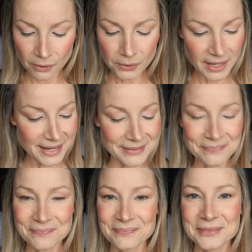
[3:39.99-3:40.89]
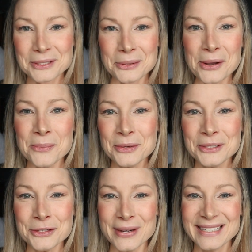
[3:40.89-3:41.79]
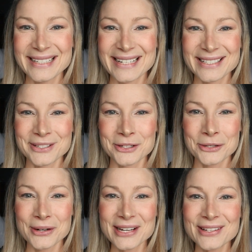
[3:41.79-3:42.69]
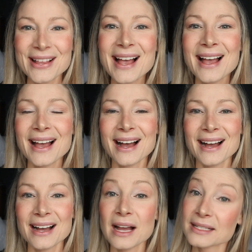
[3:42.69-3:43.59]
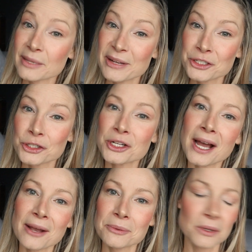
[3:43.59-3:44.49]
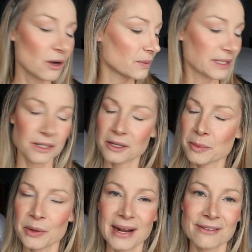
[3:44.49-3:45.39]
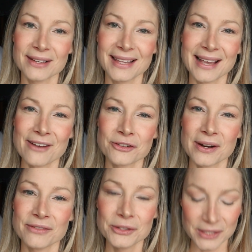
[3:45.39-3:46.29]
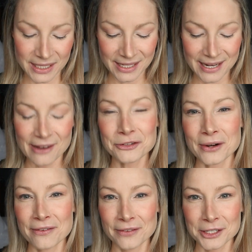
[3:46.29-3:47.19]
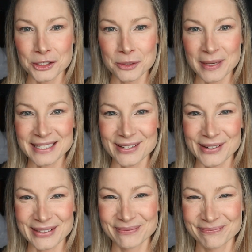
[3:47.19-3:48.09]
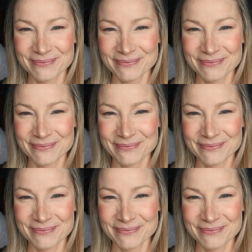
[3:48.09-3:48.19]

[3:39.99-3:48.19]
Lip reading: Okay, so I hope you enjoy today's tutorial. As I mentioned, I will always talk about everything after I've used it and after I've finished my song.